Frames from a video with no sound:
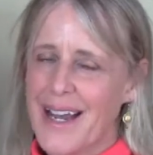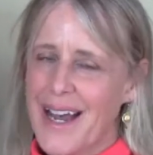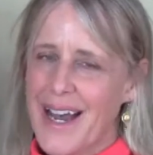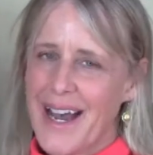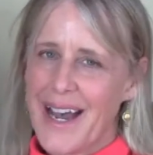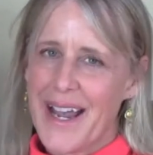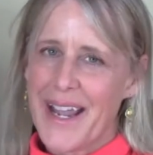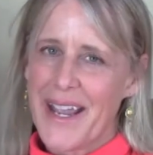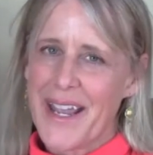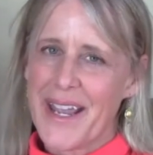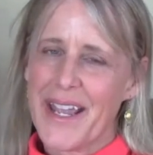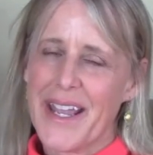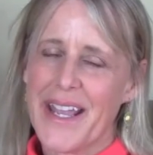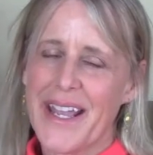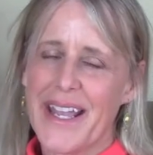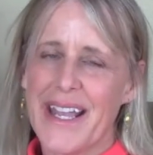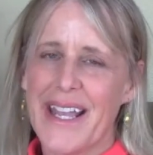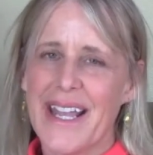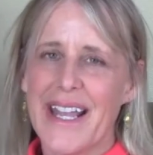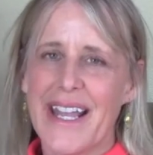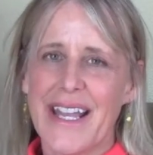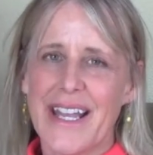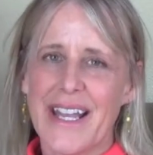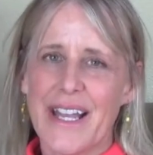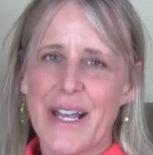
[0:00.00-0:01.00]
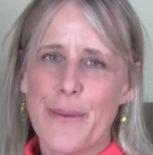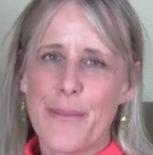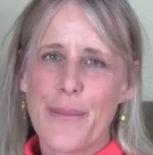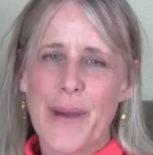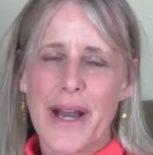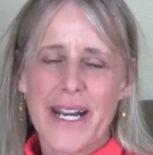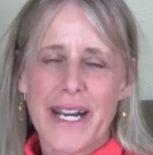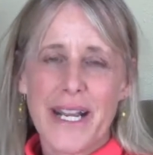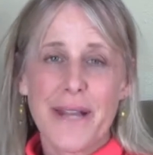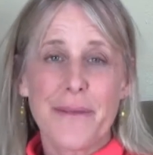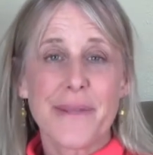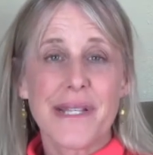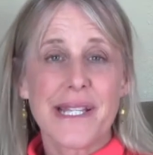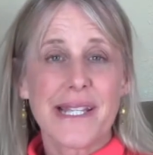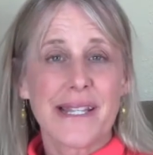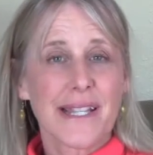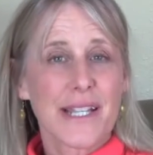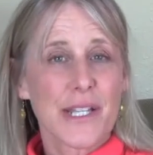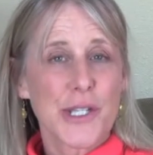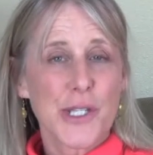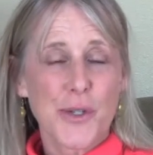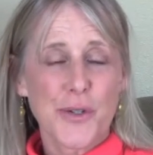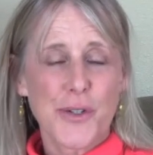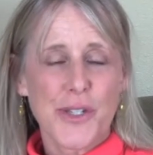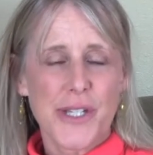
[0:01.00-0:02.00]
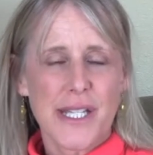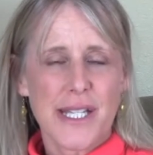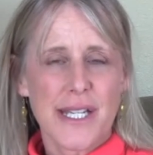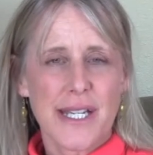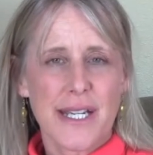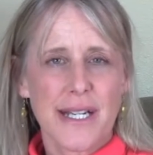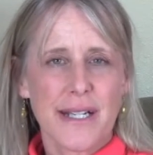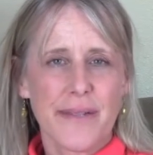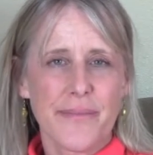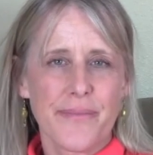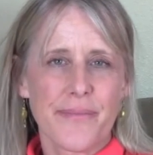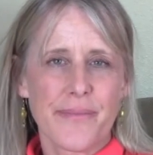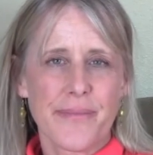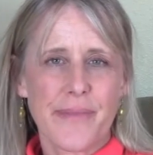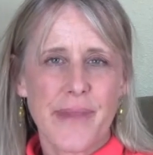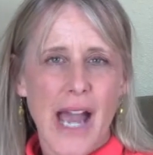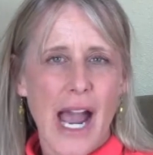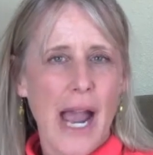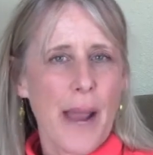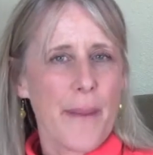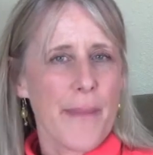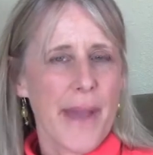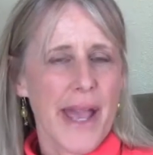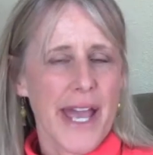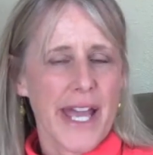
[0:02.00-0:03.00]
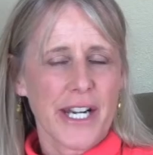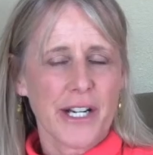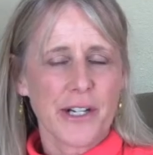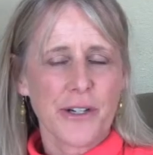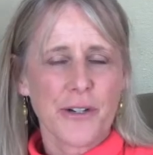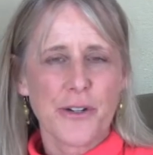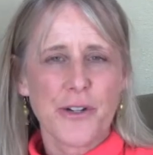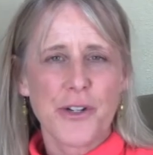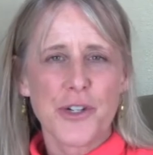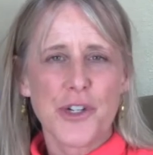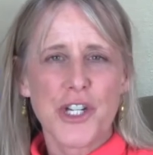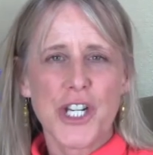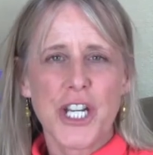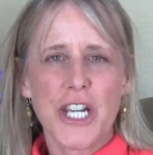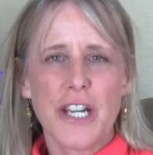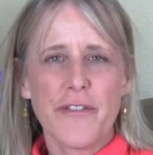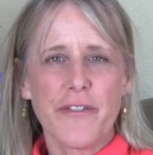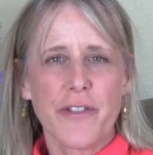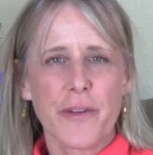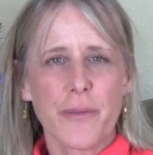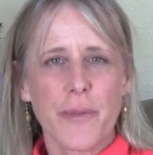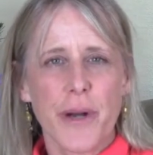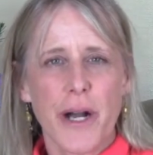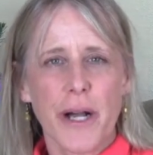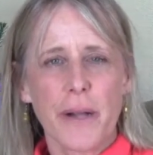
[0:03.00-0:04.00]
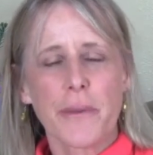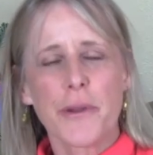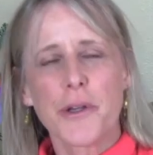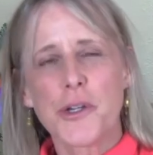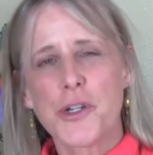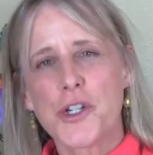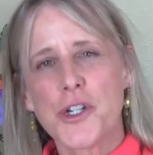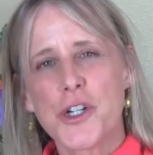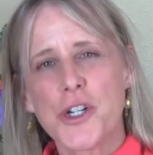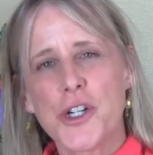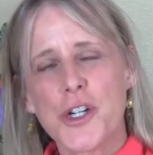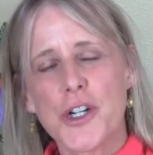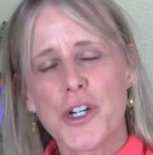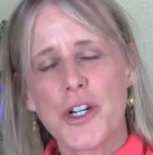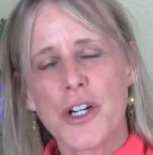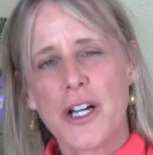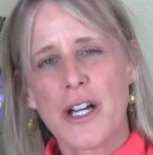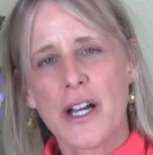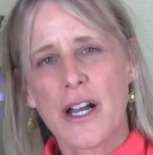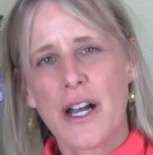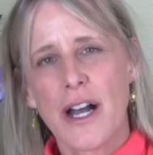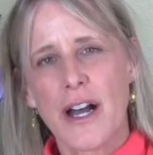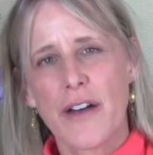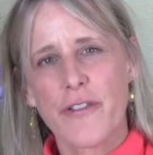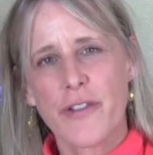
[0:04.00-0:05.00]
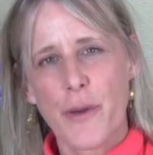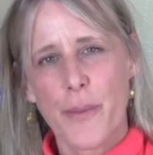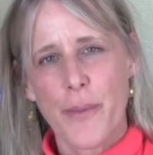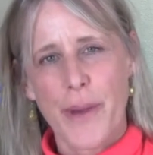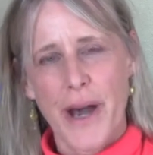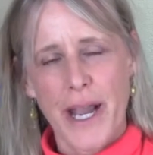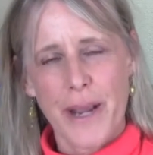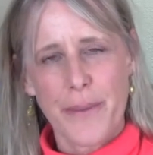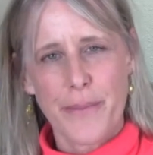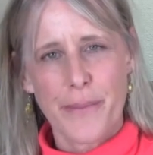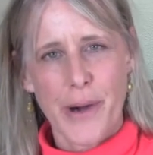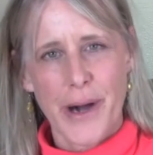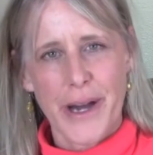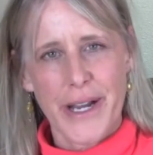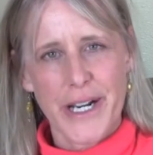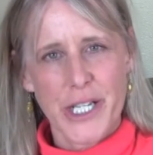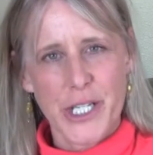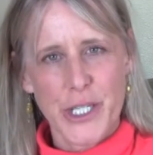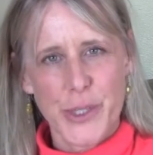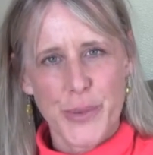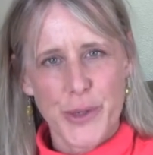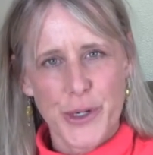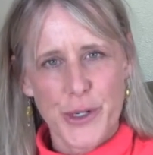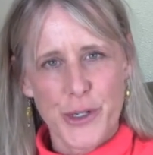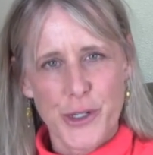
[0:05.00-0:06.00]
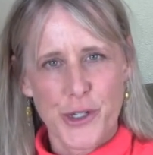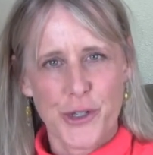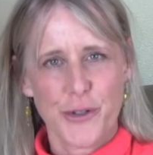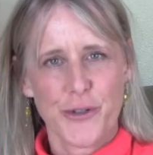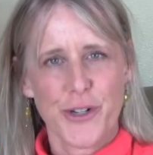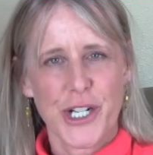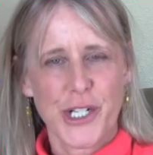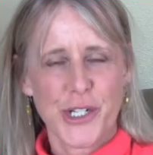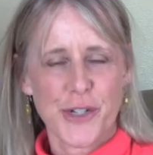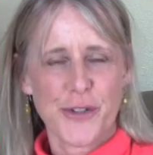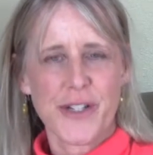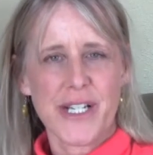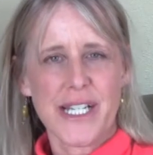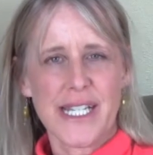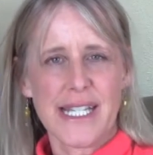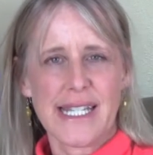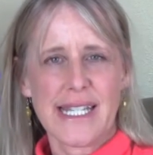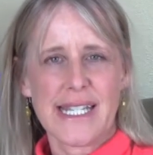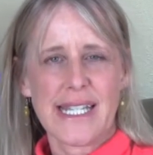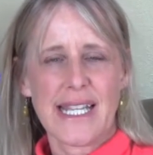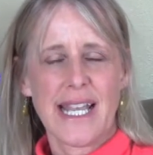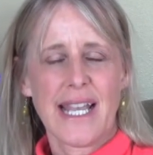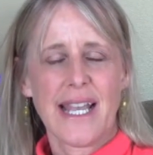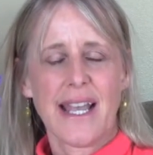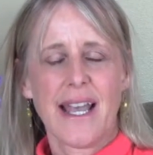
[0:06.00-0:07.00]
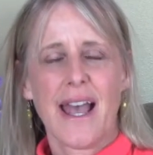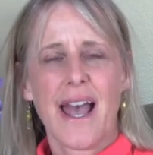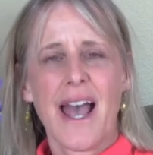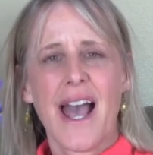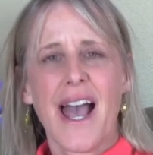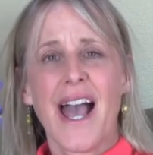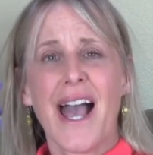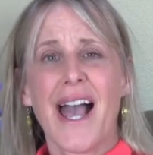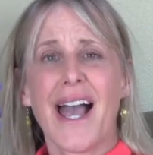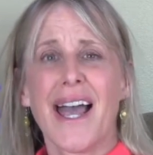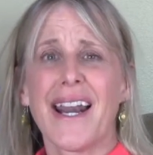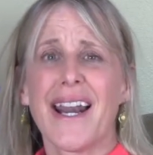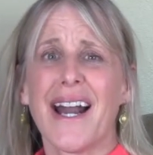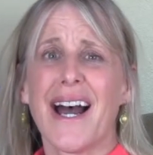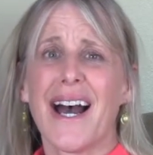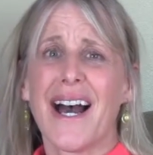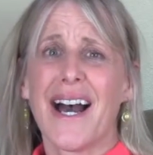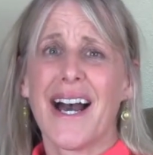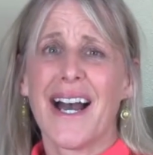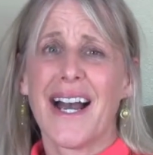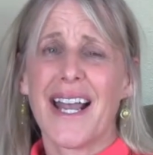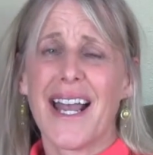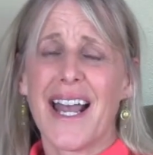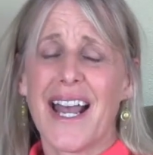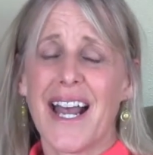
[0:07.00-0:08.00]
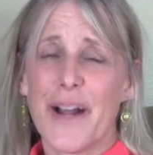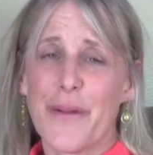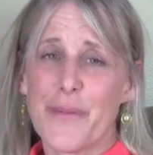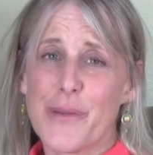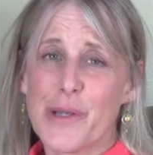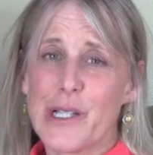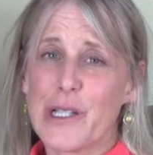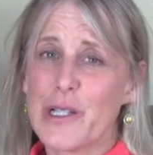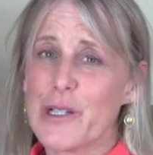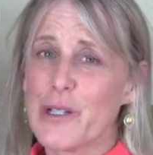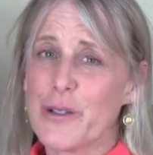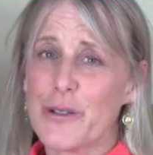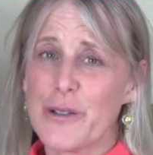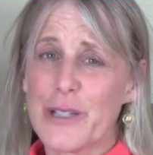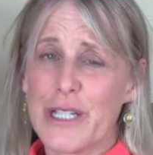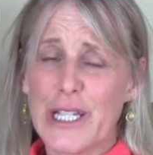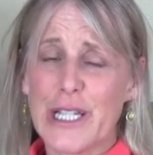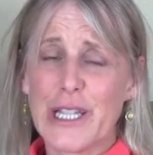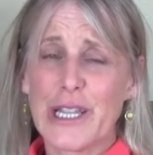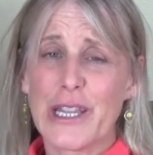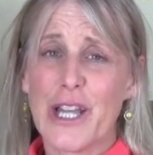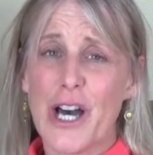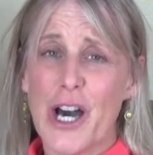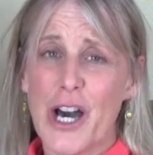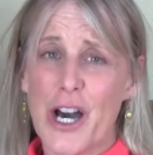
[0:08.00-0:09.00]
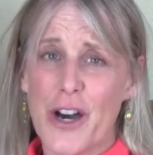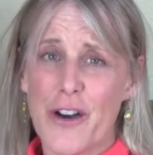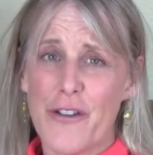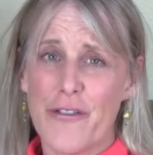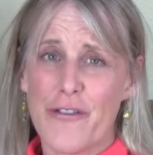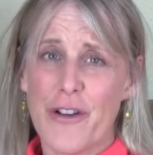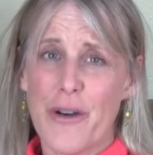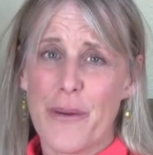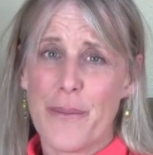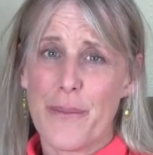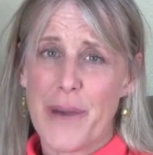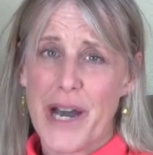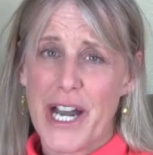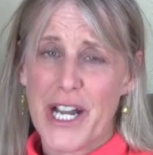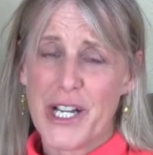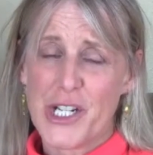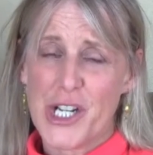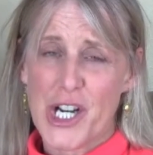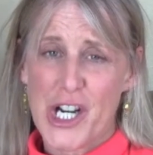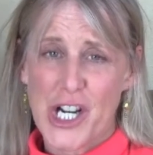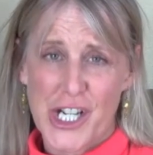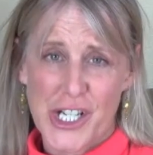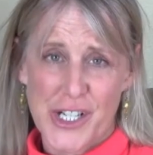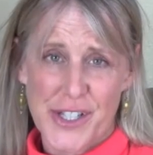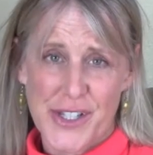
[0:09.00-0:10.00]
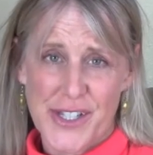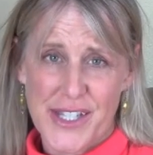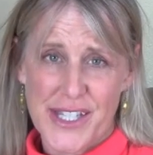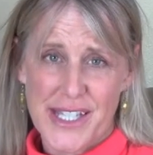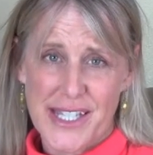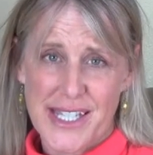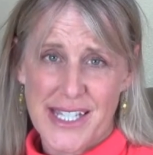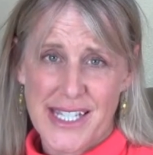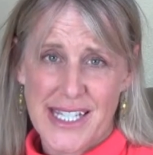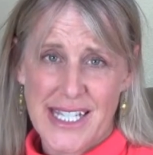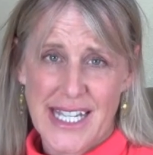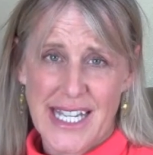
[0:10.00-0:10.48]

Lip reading: Hi, my name is Liz Garcia. I'm editor-in-chief and publisher of the Mind, Body, Spirit directories, and I absolutely love my dogs.